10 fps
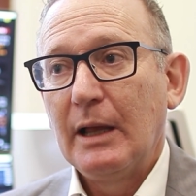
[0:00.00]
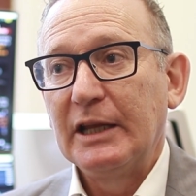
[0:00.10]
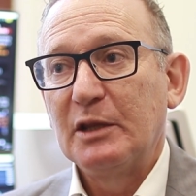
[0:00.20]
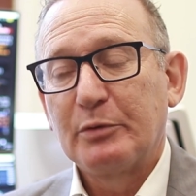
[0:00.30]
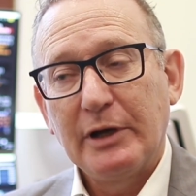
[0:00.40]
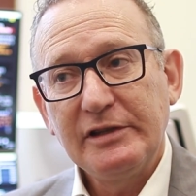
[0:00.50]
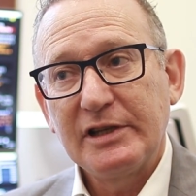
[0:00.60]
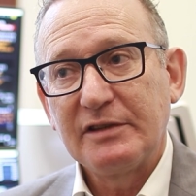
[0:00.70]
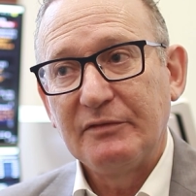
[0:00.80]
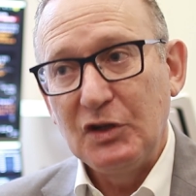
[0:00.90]
And in the
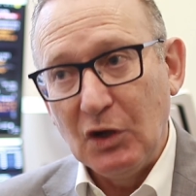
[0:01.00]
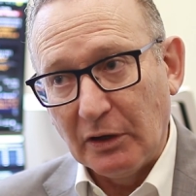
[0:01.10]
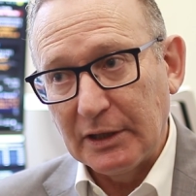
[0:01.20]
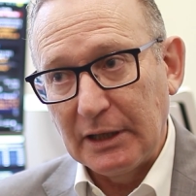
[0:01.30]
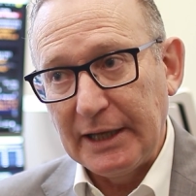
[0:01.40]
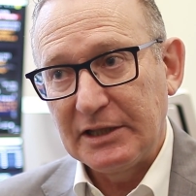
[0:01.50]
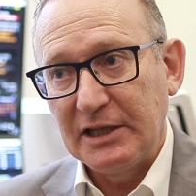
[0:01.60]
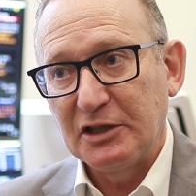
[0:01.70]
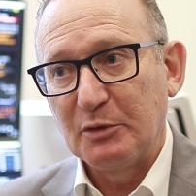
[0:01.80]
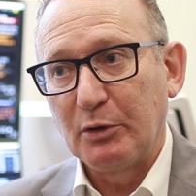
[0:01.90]
process of not
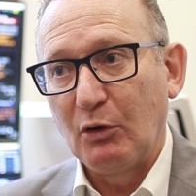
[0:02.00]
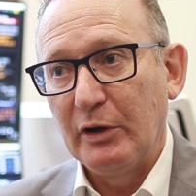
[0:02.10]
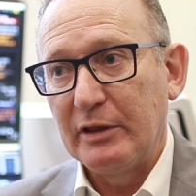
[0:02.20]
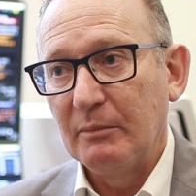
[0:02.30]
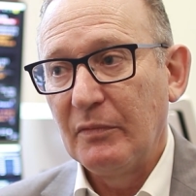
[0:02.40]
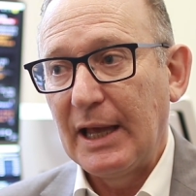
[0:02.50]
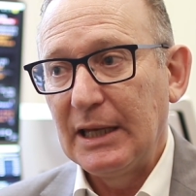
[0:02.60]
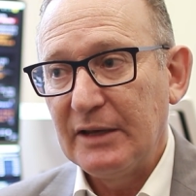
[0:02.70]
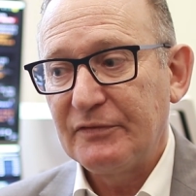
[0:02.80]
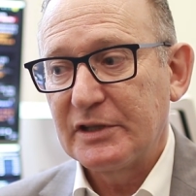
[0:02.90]
electing to deploy them, they
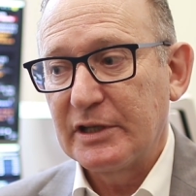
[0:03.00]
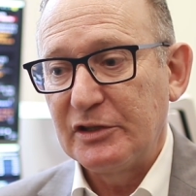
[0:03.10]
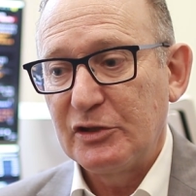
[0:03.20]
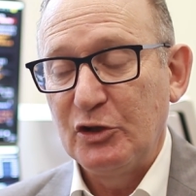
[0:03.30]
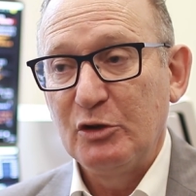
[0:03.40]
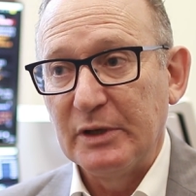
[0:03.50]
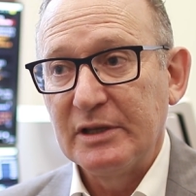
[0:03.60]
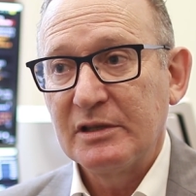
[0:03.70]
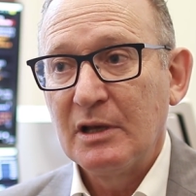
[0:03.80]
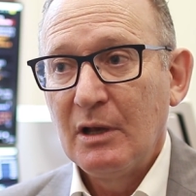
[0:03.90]
left consumers